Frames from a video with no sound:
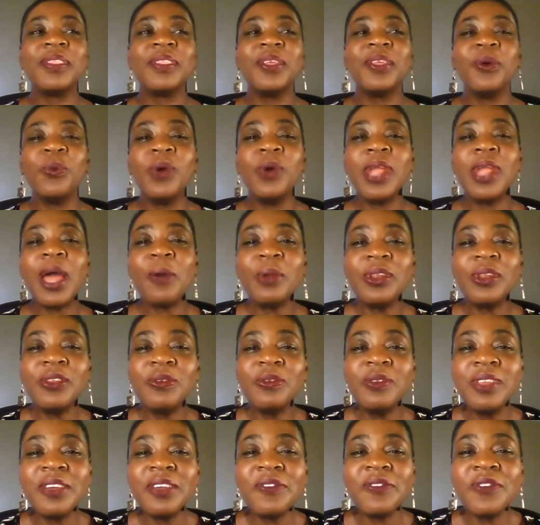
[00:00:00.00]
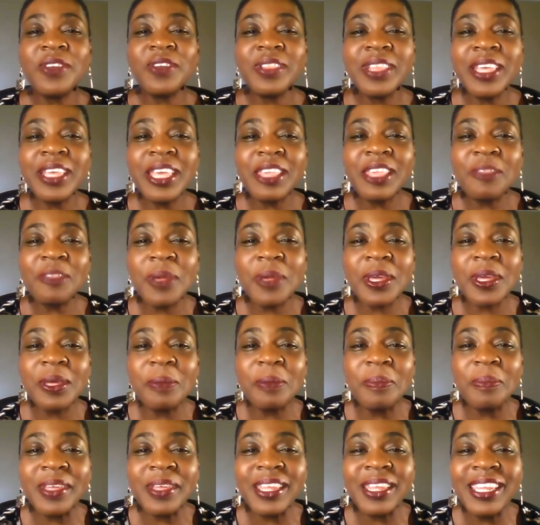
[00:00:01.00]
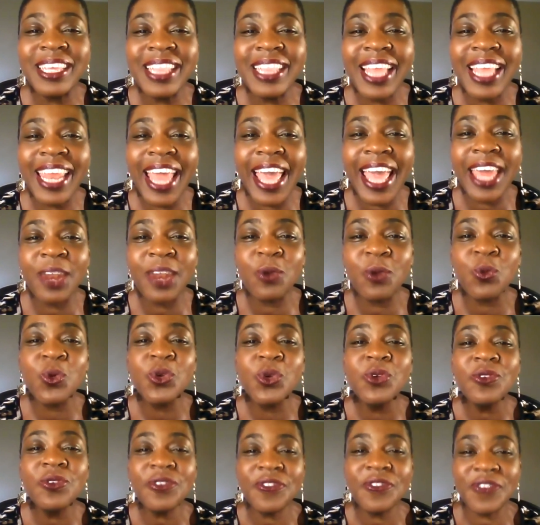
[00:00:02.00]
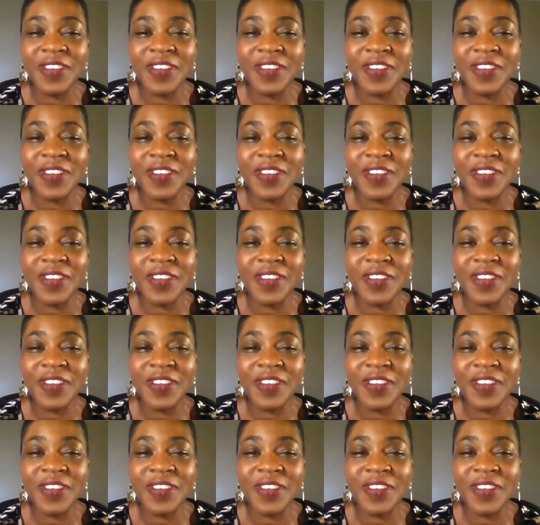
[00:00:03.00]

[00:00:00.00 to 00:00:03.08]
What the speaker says: What I would do differently is pick a building that had a roof